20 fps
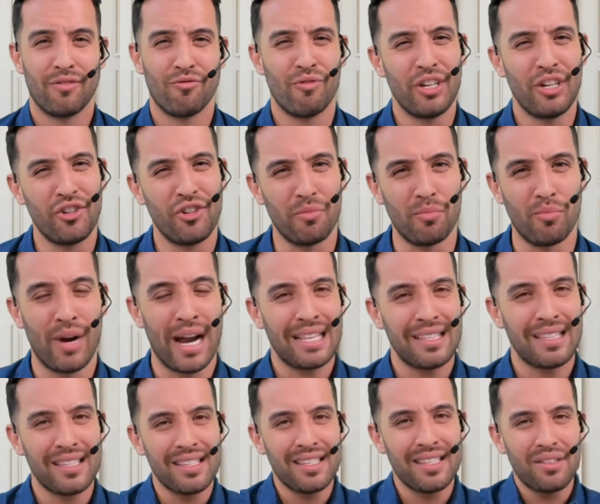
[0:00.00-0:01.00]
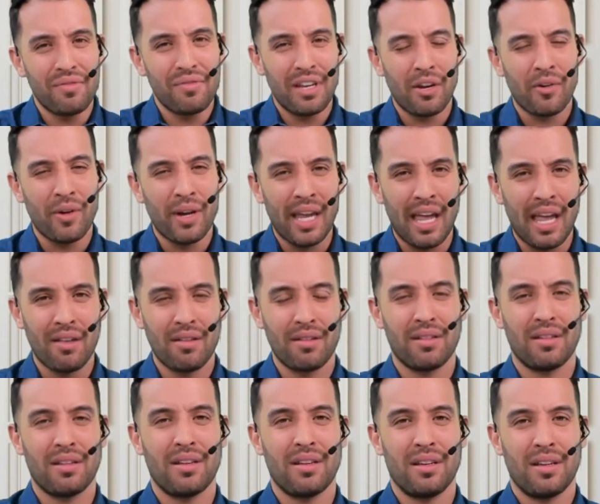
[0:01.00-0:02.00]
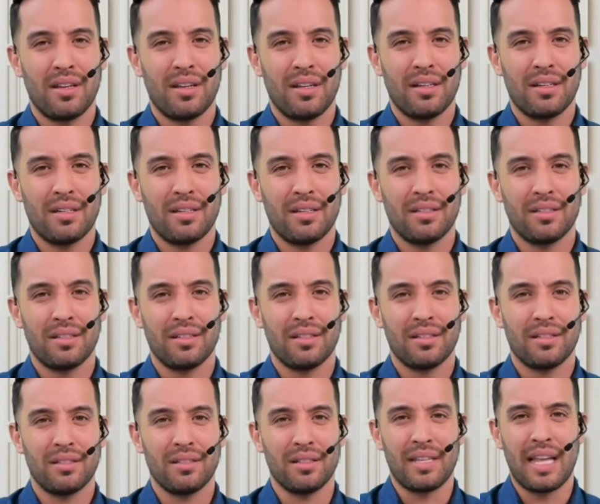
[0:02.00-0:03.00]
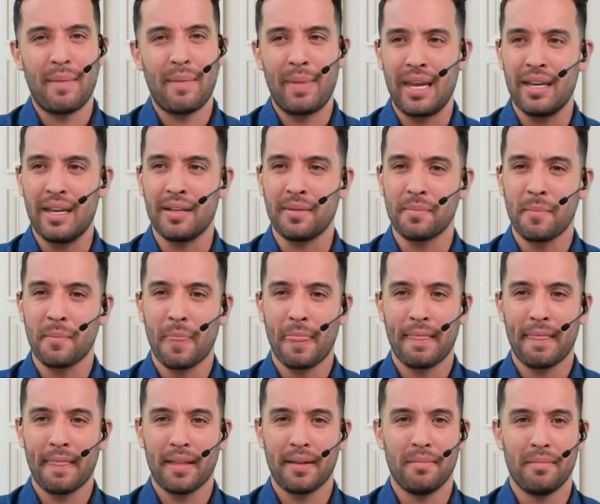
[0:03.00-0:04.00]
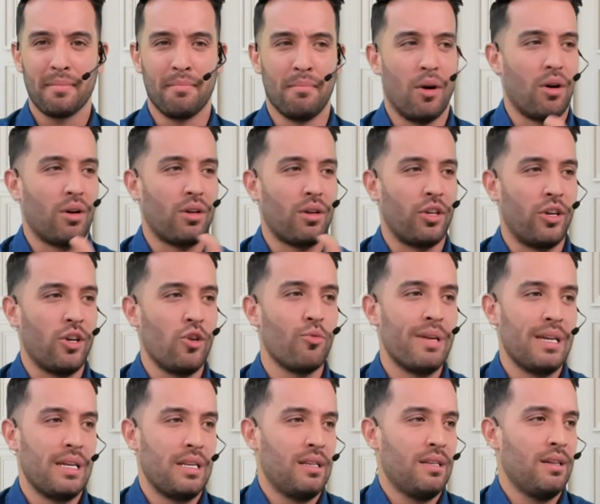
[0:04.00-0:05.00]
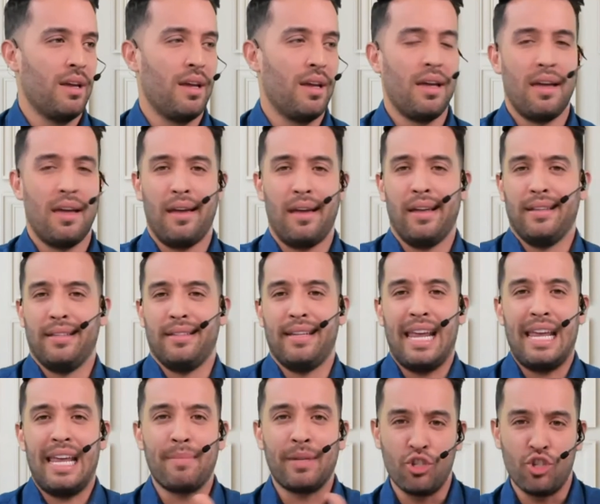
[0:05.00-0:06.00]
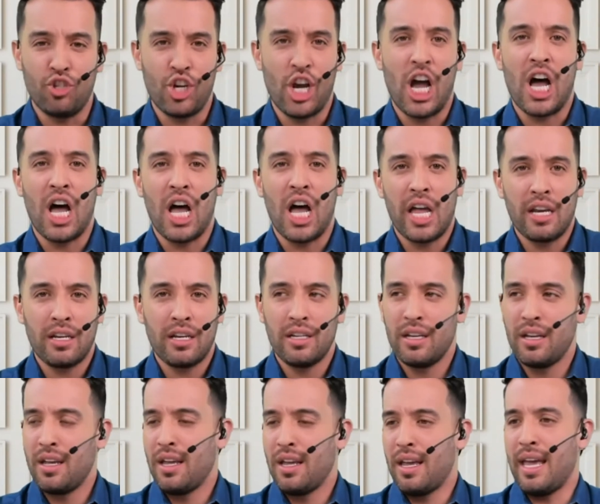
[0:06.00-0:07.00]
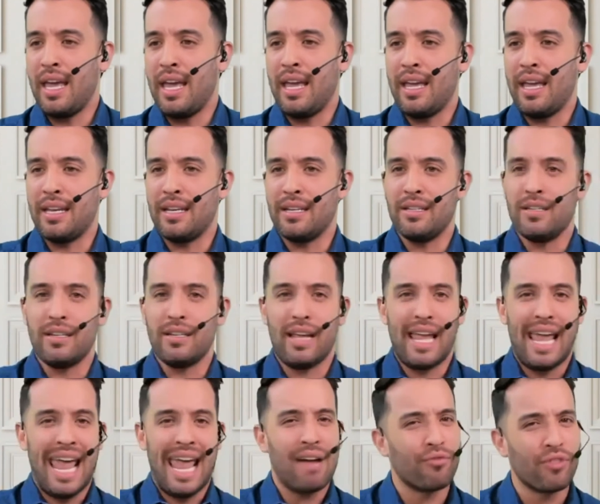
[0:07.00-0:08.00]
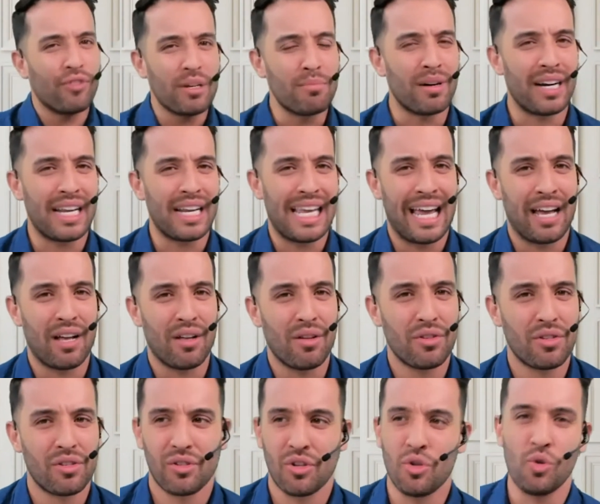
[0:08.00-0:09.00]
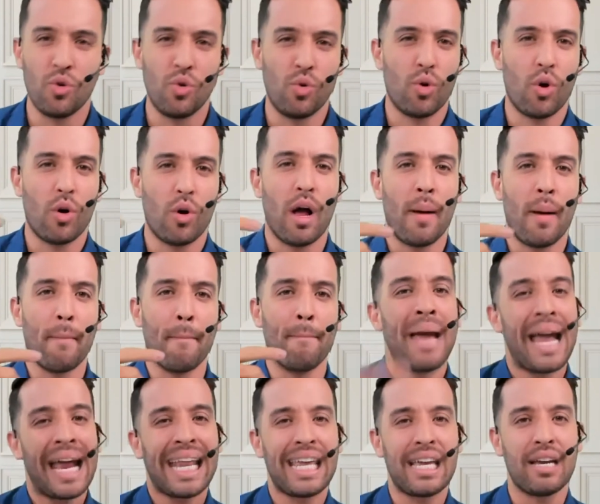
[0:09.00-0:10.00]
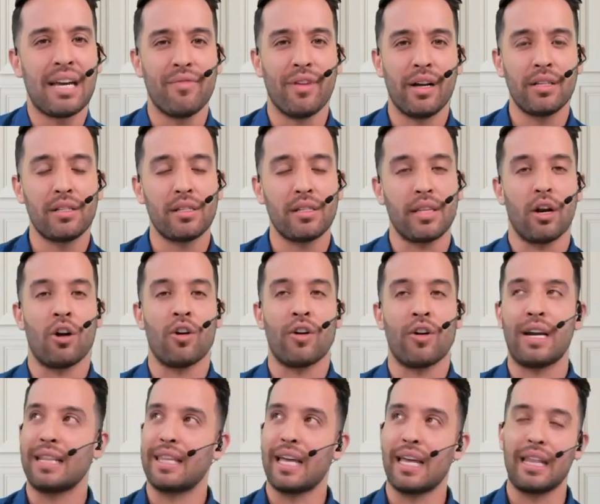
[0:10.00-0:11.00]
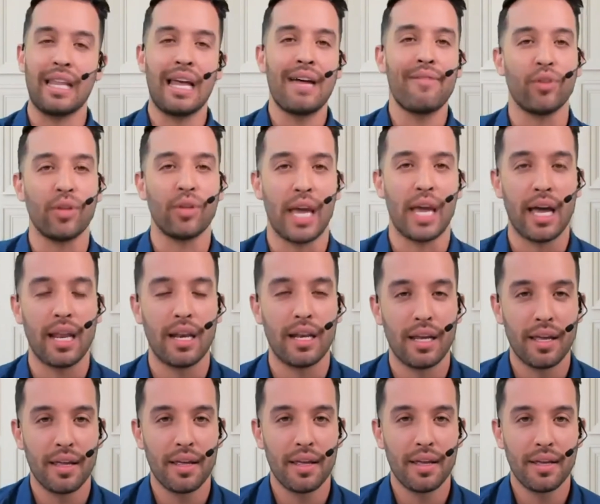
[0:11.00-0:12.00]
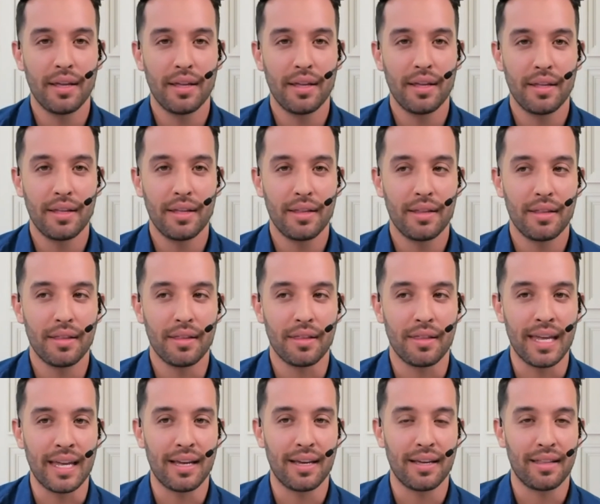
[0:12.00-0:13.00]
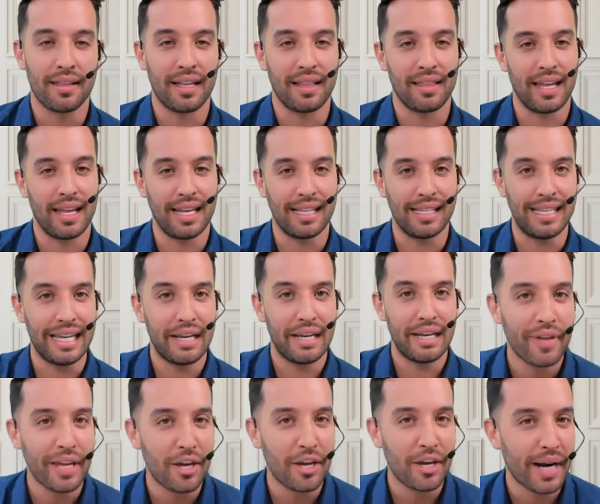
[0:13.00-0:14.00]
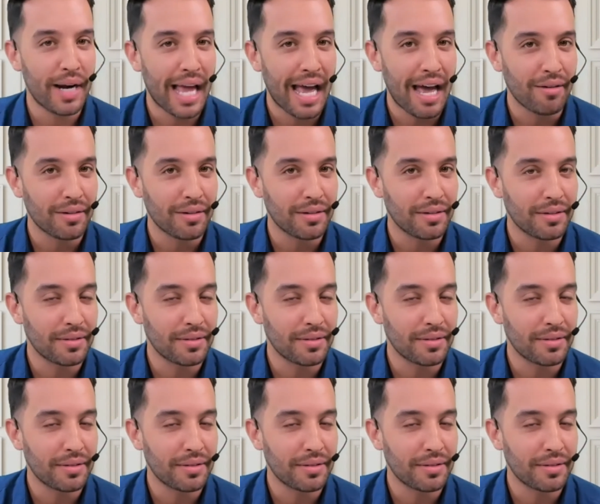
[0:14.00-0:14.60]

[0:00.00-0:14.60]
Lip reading: Richard Branson's still figuring out? Does that mean Mark Cuban and Damon John and everybody else who, many of us that aren't at that level yet, think that they did figure it out?